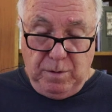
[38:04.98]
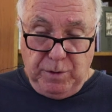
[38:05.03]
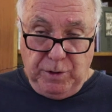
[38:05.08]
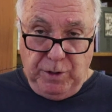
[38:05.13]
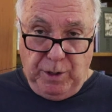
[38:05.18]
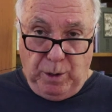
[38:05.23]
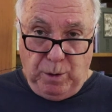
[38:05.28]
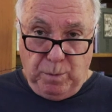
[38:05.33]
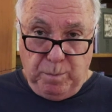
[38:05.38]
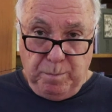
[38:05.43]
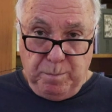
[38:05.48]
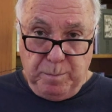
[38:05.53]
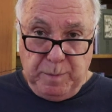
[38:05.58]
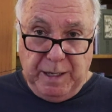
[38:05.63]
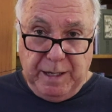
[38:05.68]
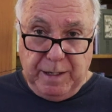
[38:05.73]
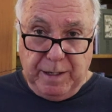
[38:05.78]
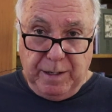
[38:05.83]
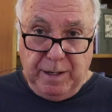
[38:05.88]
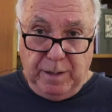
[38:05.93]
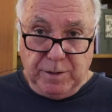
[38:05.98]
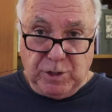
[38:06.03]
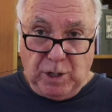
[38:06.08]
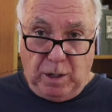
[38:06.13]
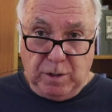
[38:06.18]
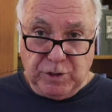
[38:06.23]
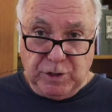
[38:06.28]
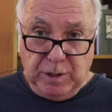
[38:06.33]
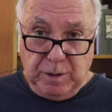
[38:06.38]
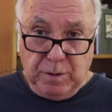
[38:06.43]
being in
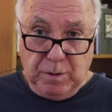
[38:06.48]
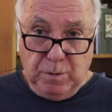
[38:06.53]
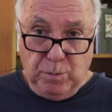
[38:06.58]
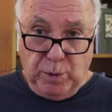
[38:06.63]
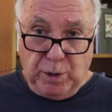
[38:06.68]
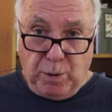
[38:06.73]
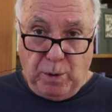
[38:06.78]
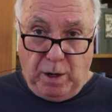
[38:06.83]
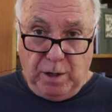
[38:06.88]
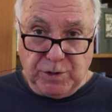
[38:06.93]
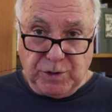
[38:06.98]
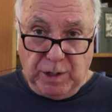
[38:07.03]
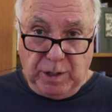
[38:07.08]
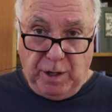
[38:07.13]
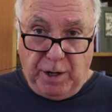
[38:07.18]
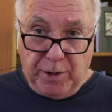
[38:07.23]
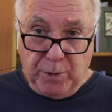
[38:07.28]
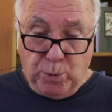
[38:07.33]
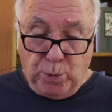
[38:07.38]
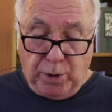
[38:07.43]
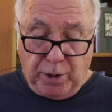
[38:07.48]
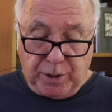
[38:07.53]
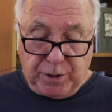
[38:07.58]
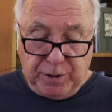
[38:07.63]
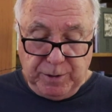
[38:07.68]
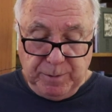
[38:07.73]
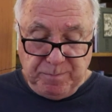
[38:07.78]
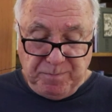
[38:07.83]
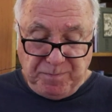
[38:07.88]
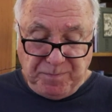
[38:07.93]
ontology requires a lot of
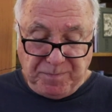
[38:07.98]
work